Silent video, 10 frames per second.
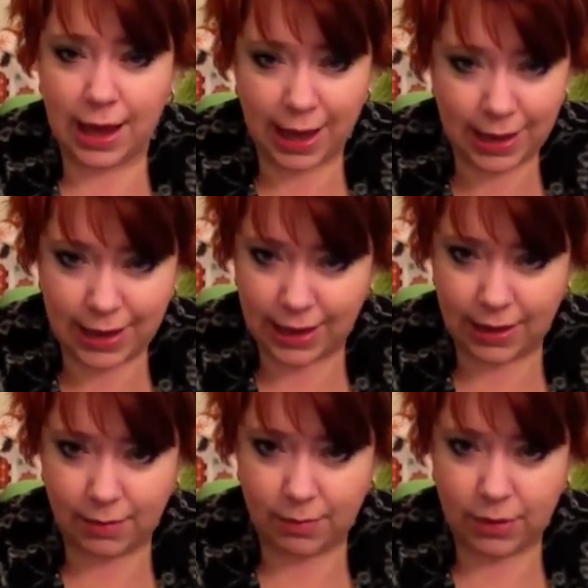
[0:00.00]
I
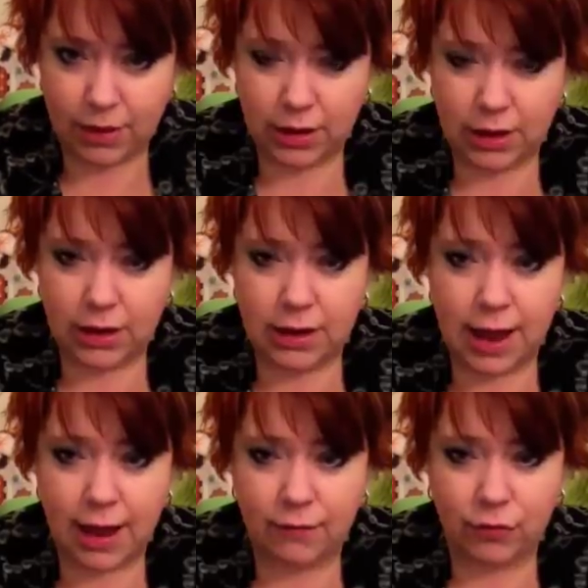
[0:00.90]
am,
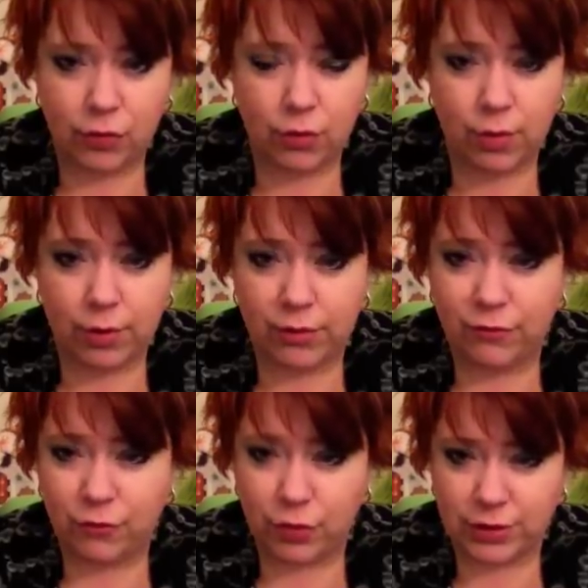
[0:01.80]
not for who I want to
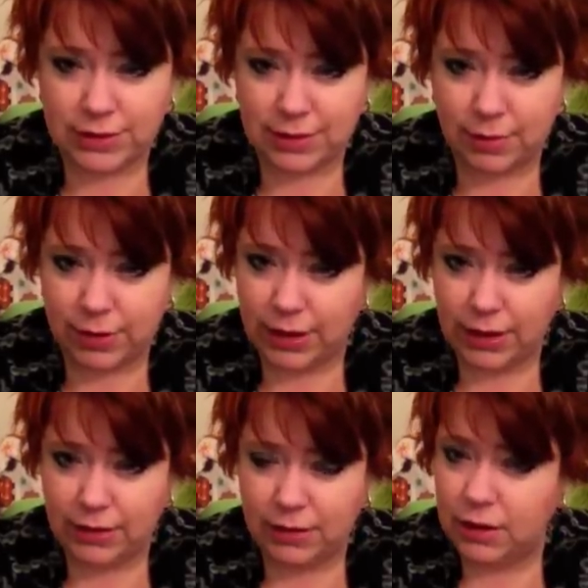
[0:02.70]
force
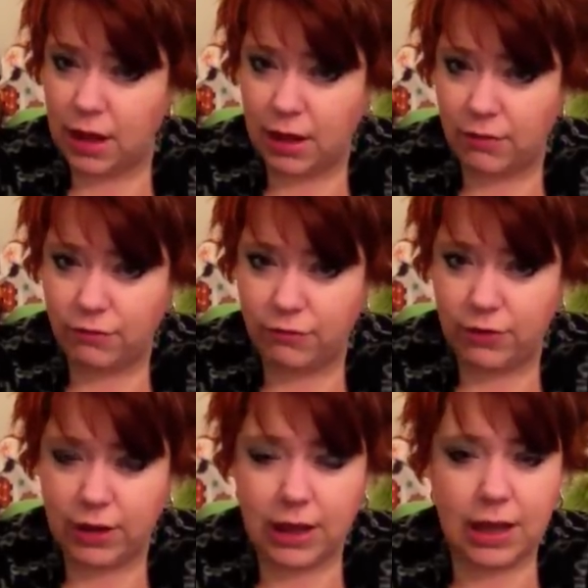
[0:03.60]
somebody to love.
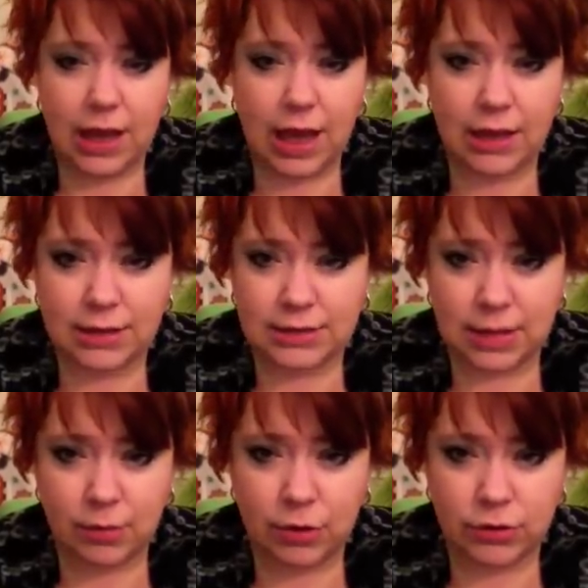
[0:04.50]
And the
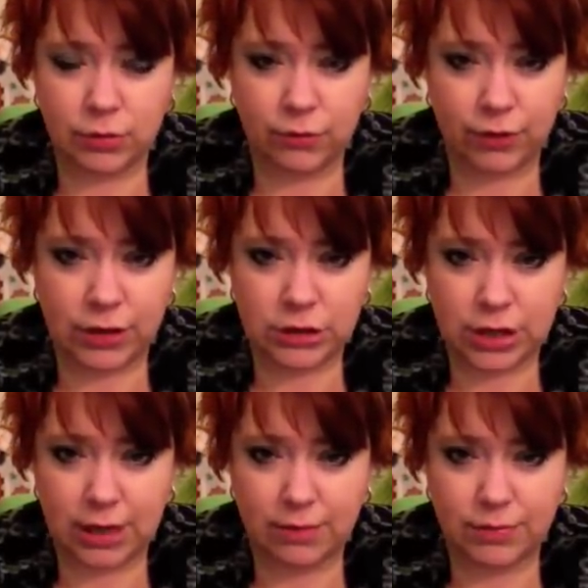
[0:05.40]
same goes with
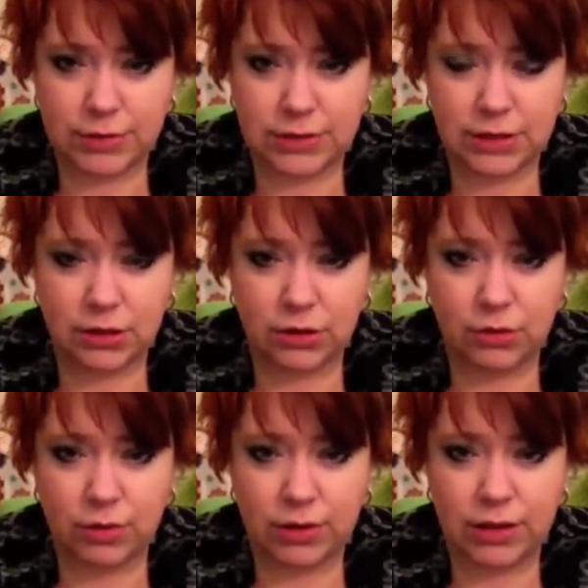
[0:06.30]
friendships.
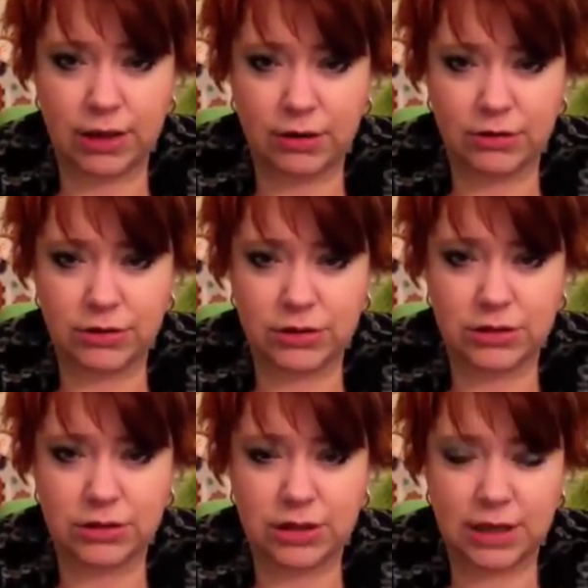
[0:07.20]

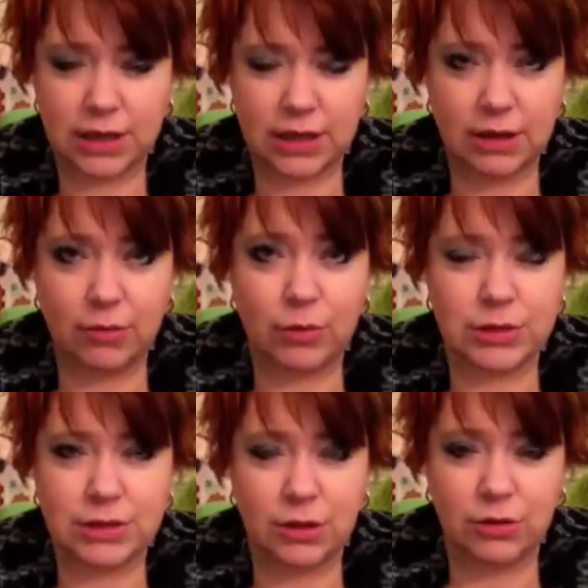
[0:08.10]
There's,
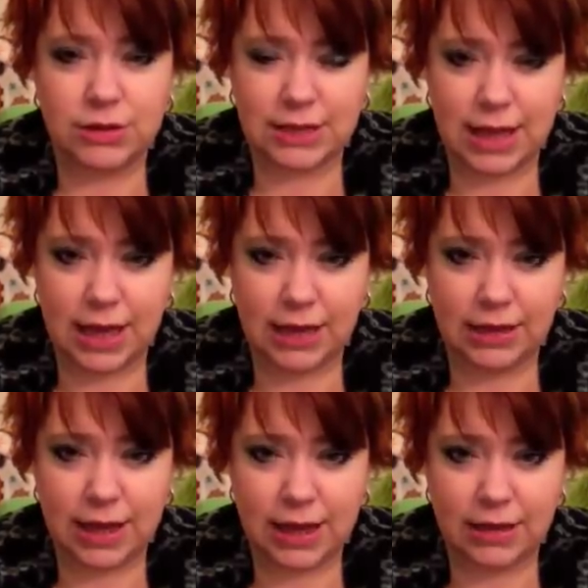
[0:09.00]
what's the old
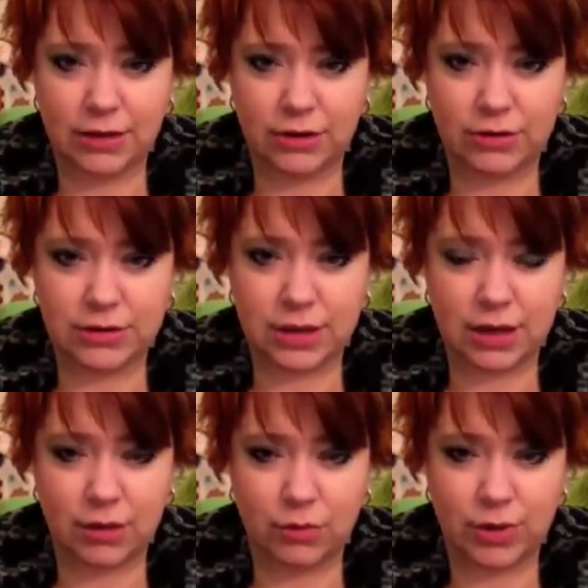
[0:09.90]
saying, that there's
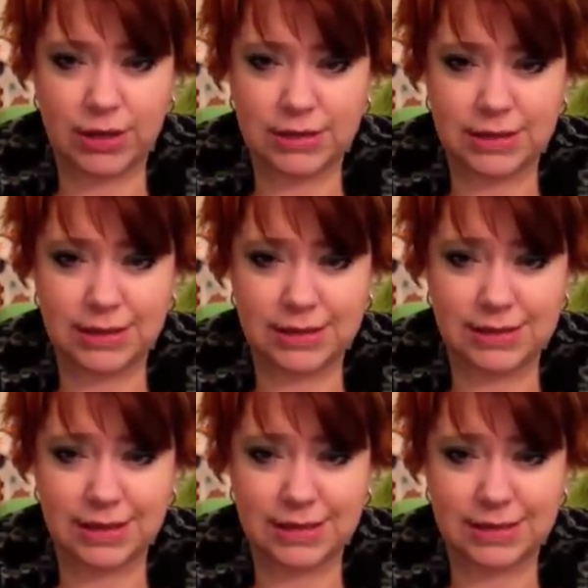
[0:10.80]
a reason, a
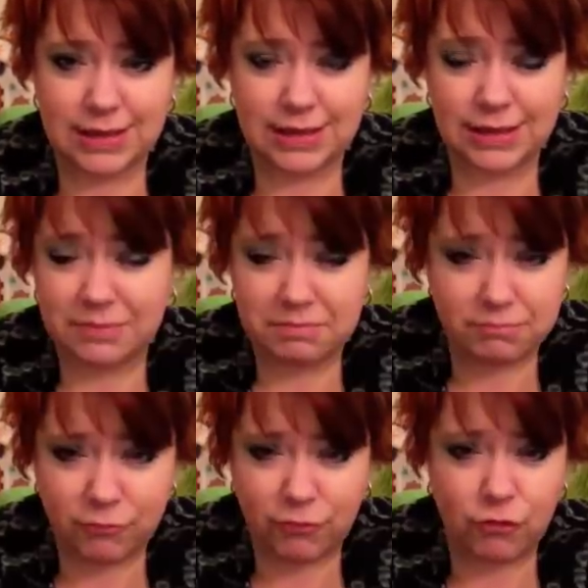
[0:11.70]
season
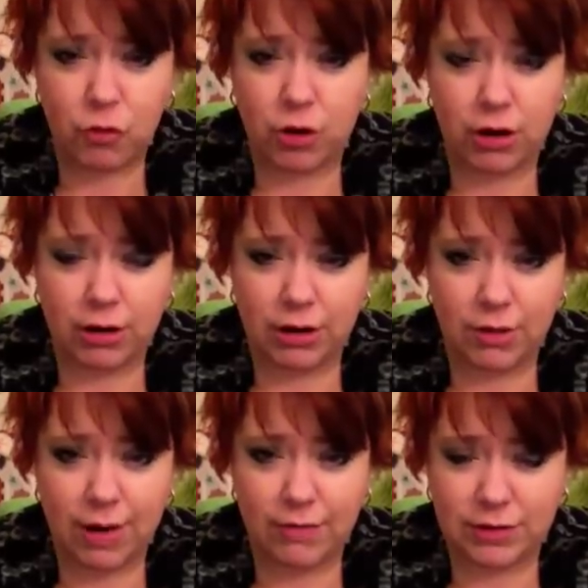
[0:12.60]
for,
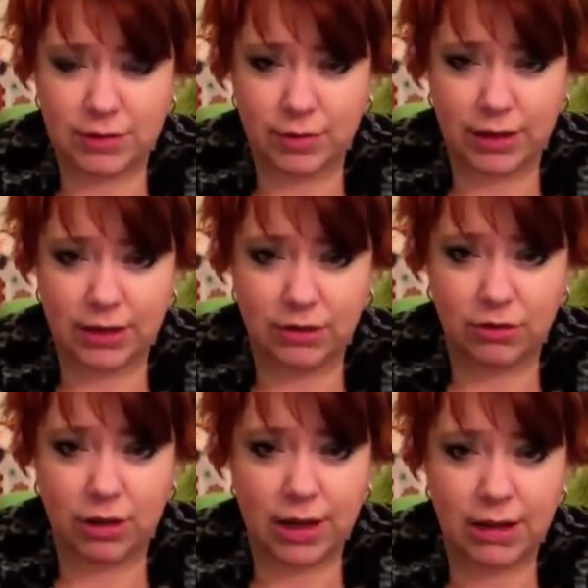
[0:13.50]
having somebody in
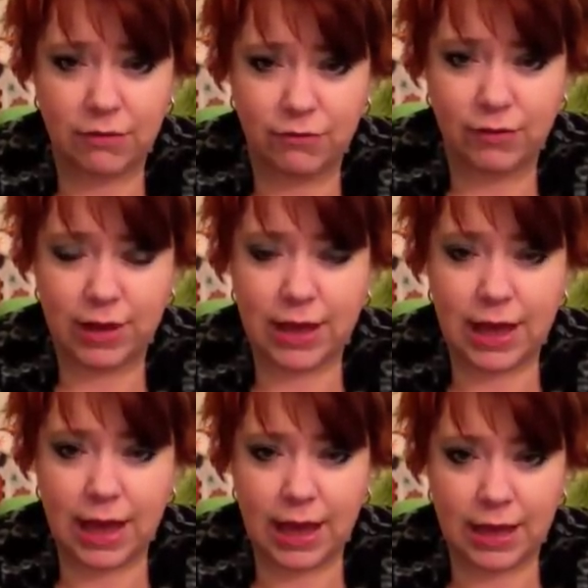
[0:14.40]
your life.
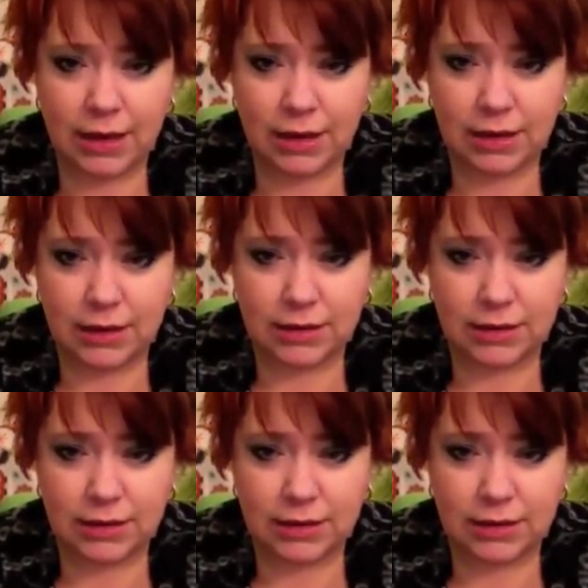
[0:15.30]
And